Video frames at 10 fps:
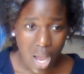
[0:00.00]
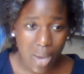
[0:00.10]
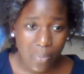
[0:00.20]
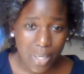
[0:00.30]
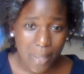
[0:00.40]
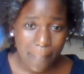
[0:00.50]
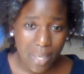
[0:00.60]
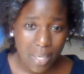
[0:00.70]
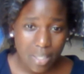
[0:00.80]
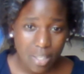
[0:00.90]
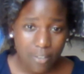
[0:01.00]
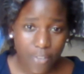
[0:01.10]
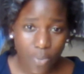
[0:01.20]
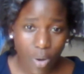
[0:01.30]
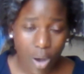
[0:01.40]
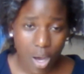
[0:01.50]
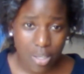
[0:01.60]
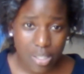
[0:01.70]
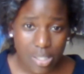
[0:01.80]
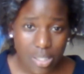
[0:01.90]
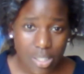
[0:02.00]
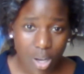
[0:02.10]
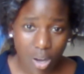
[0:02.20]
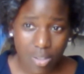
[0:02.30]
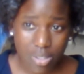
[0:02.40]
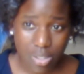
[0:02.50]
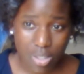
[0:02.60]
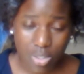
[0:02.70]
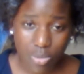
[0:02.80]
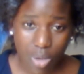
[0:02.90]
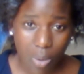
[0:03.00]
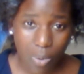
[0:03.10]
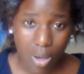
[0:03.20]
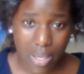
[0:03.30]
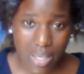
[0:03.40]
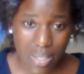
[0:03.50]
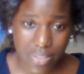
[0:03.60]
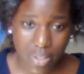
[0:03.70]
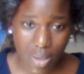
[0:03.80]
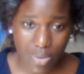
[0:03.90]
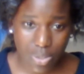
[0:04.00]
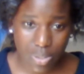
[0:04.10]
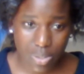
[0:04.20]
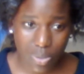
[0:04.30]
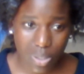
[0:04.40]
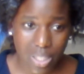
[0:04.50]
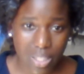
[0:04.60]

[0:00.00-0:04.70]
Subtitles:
I recommend, if you honestly do not want anything else on the store,